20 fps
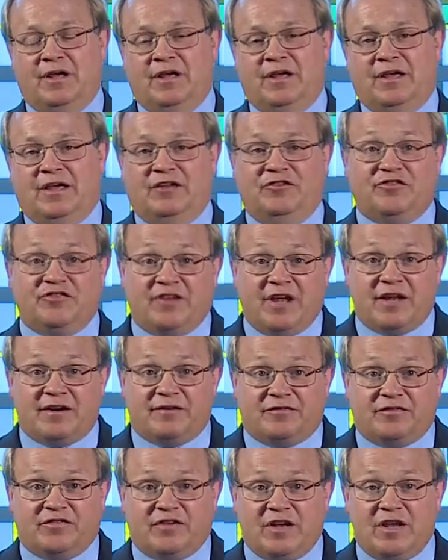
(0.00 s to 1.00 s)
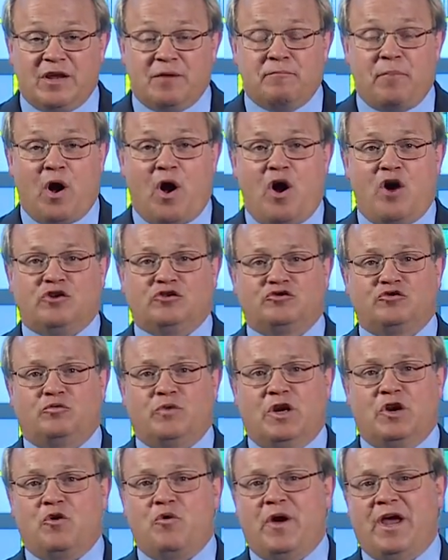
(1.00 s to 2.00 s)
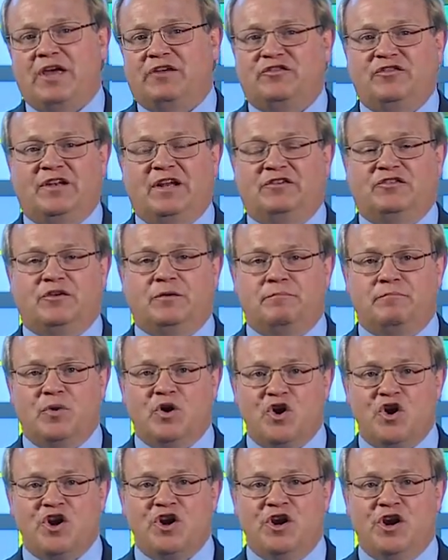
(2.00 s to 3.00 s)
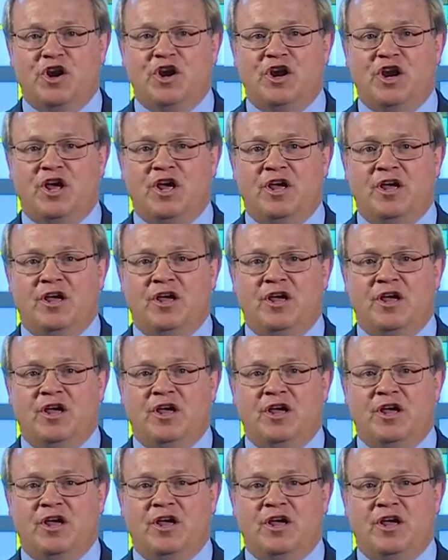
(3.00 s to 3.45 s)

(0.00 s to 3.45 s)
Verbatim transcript: Instead of seeing Paul's request as a burden,